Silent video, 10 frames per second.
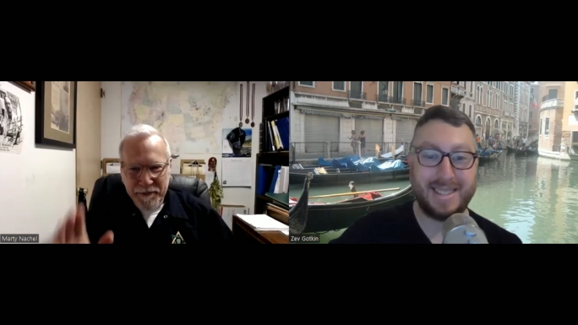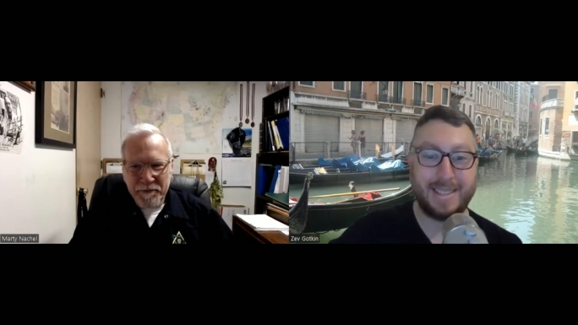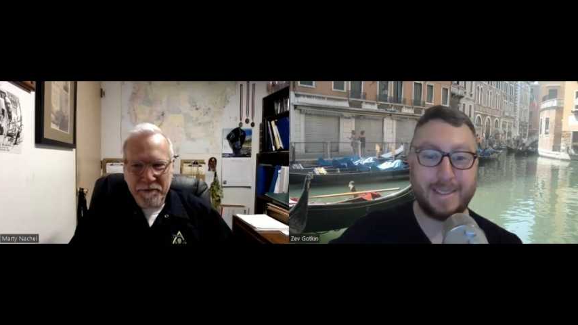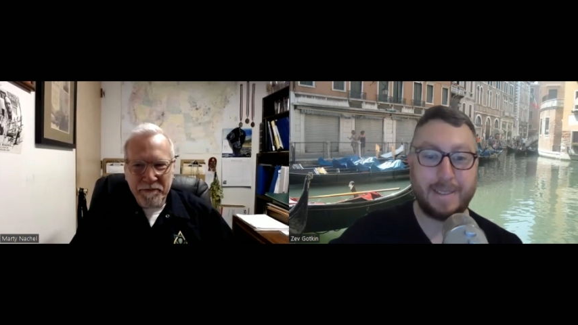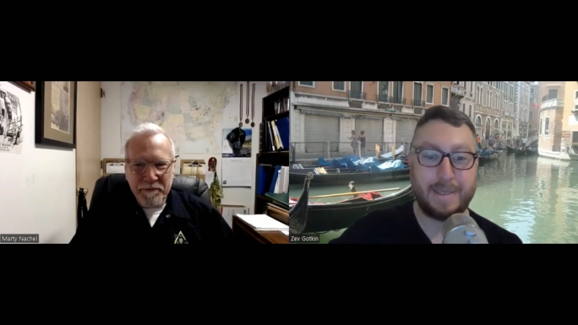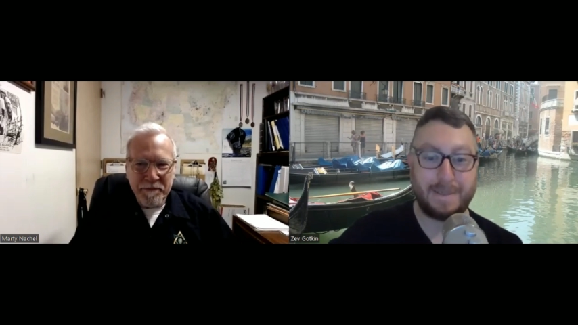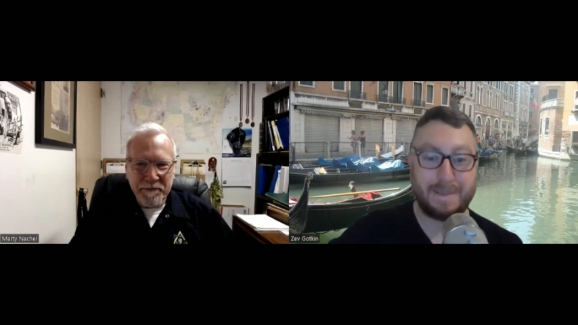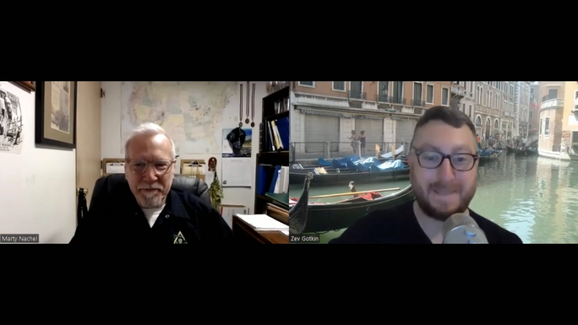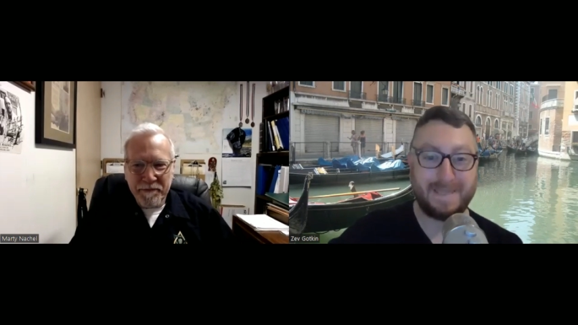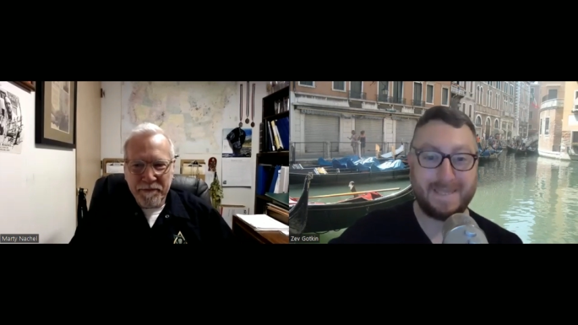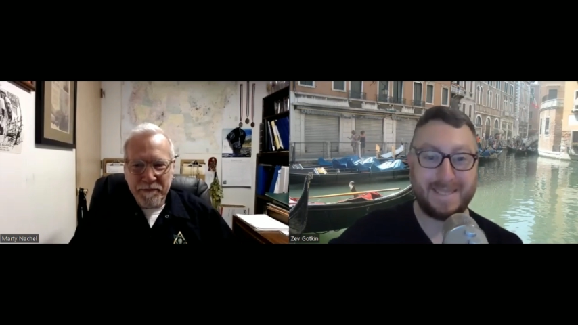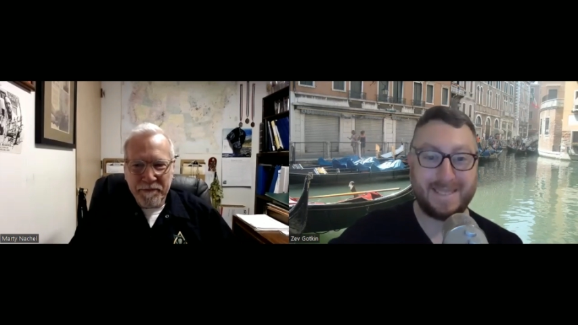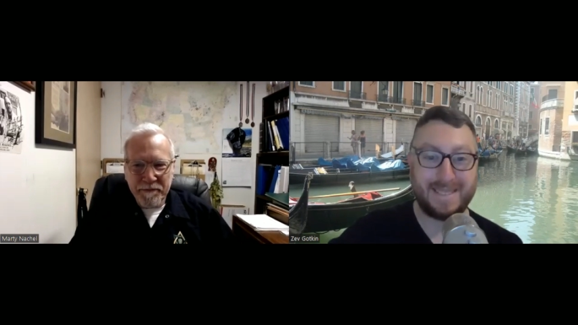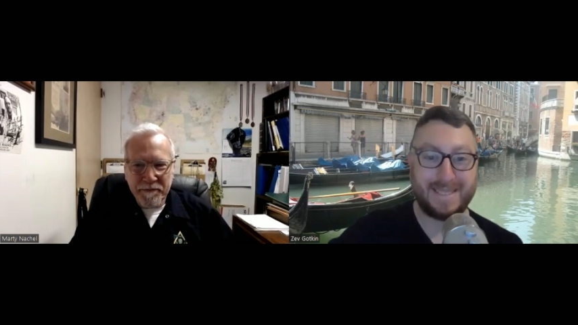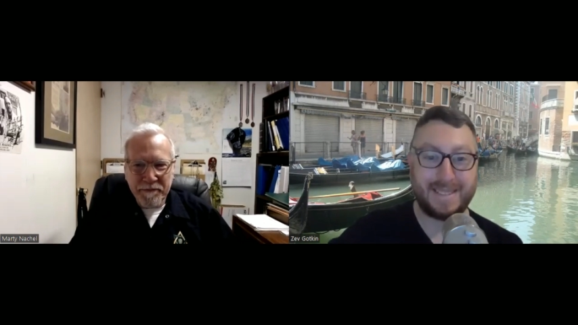
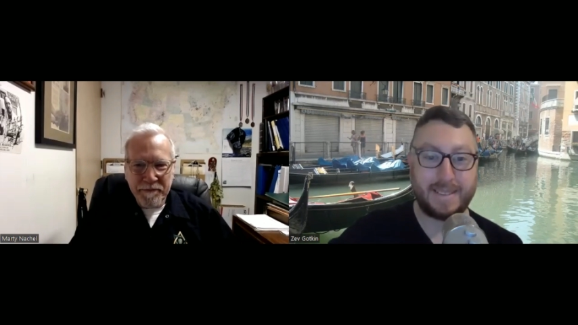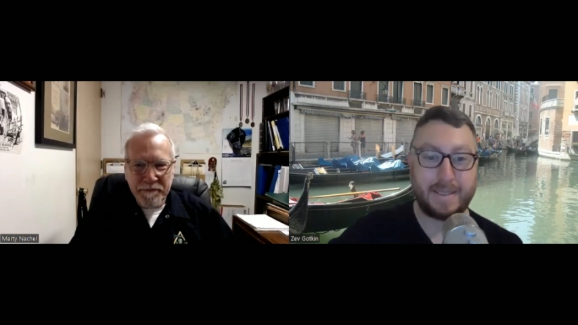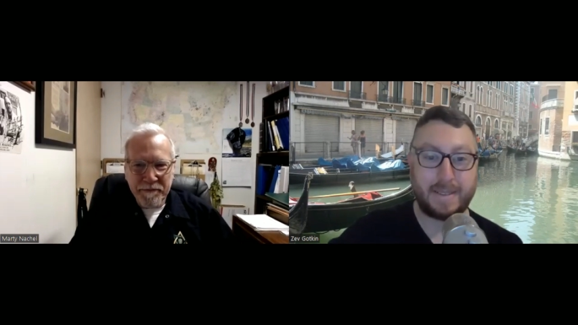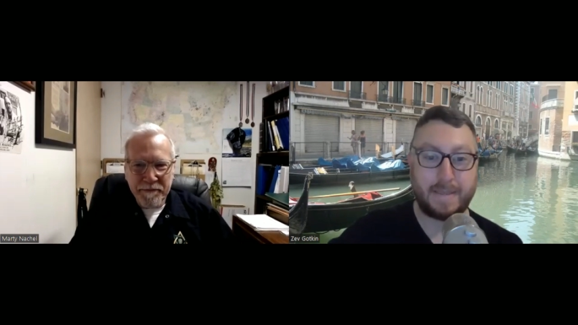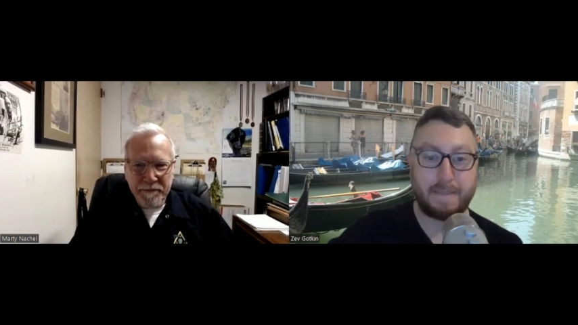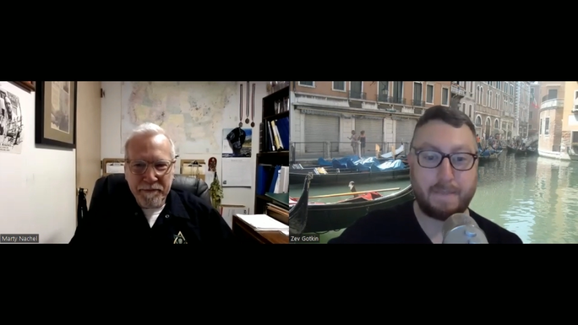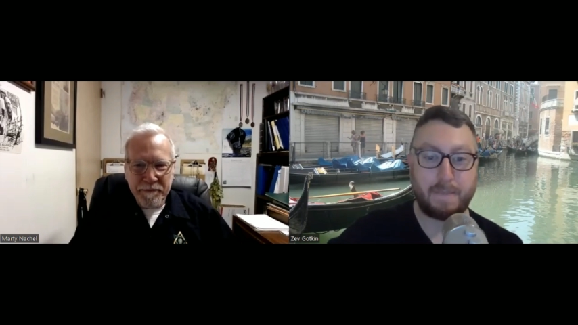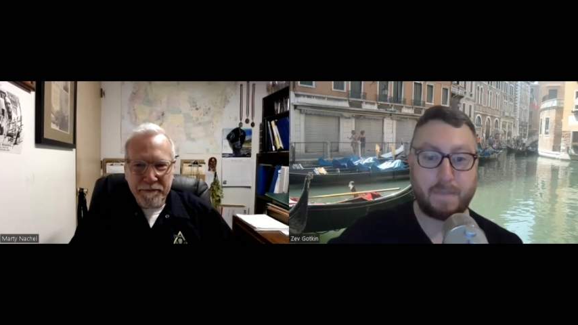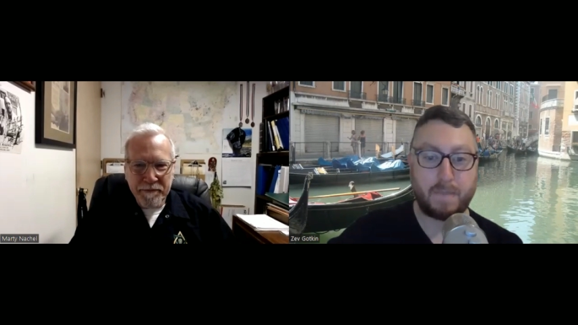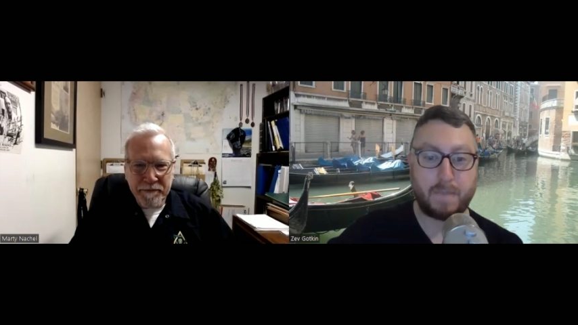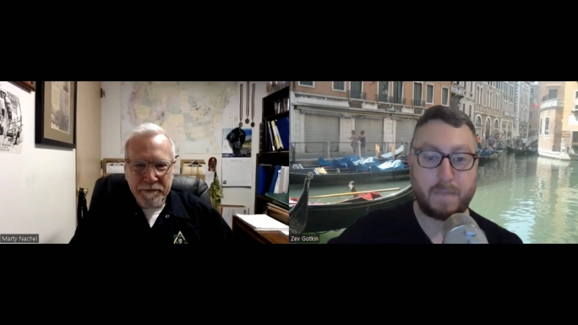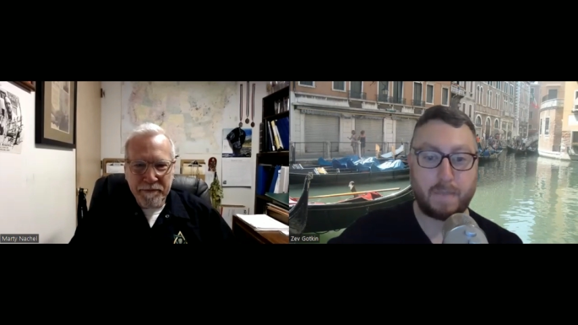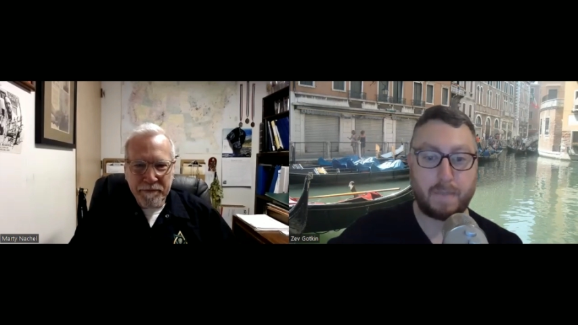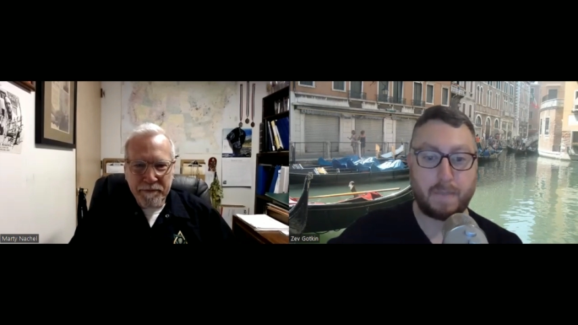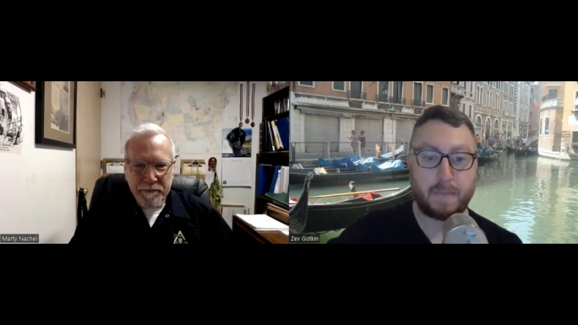
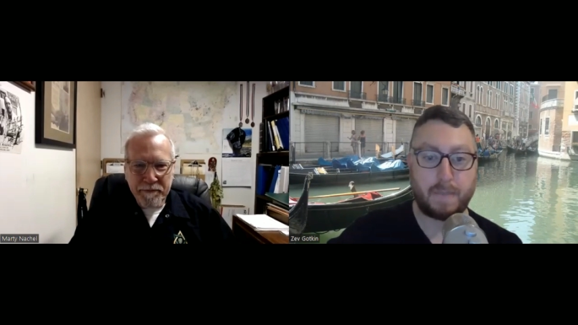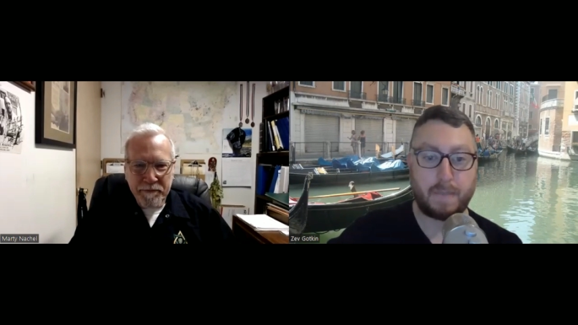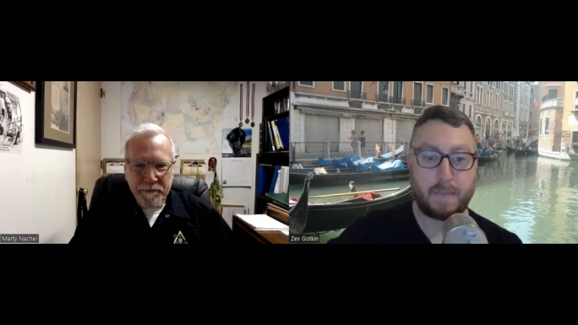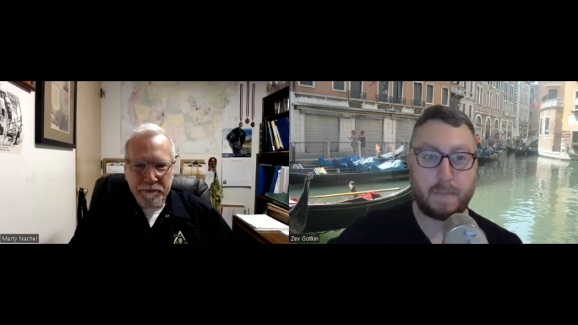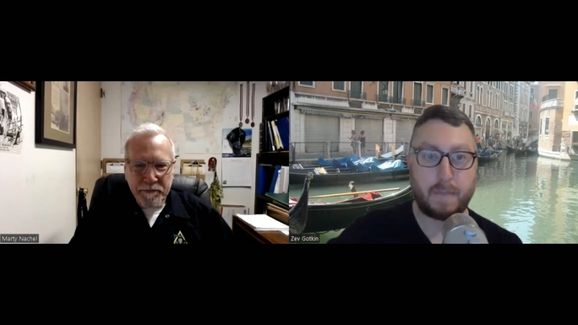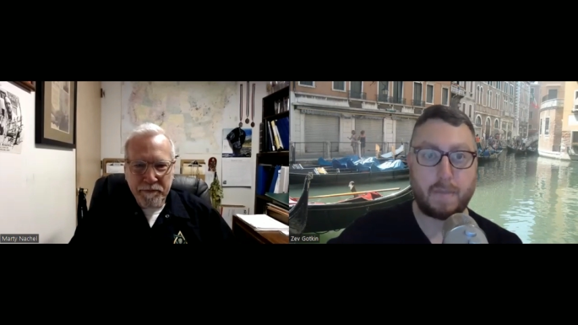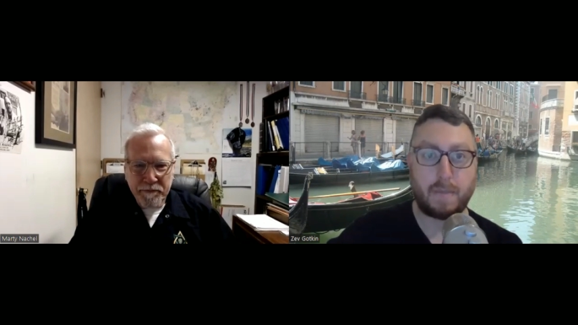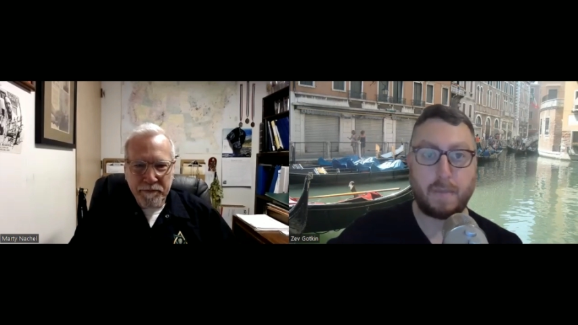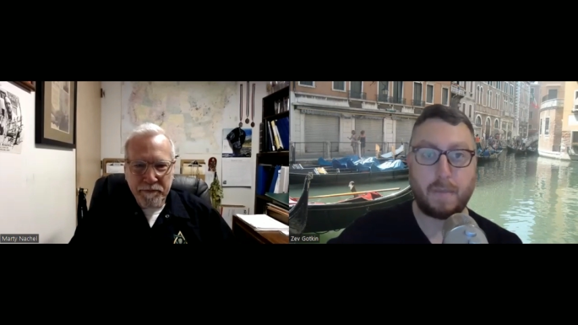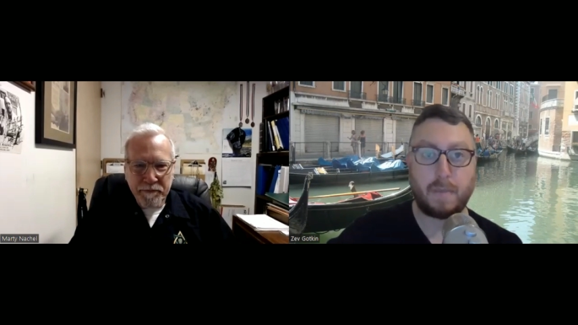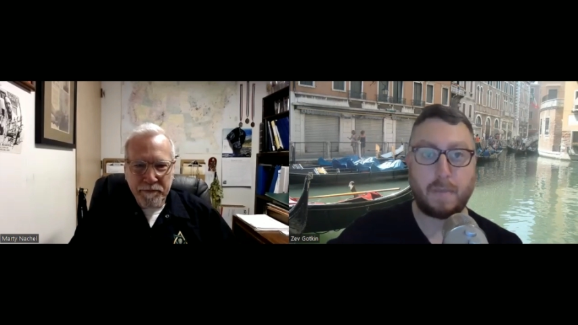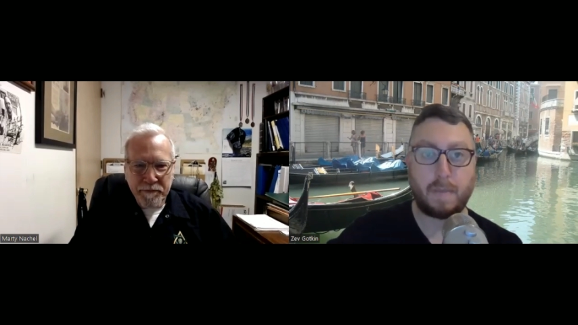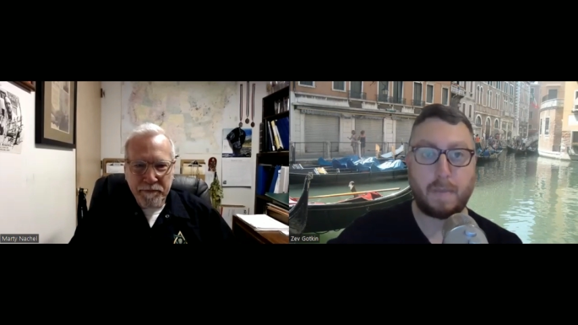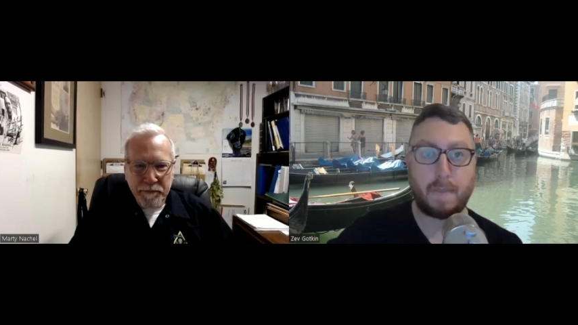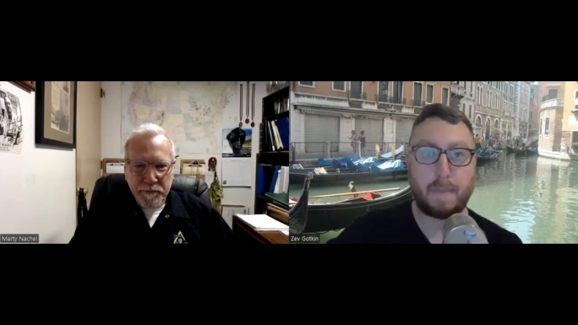
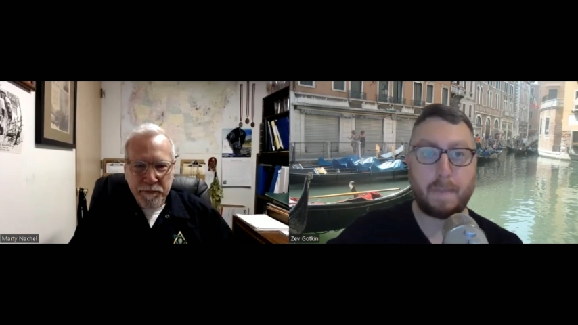Nobody speaks.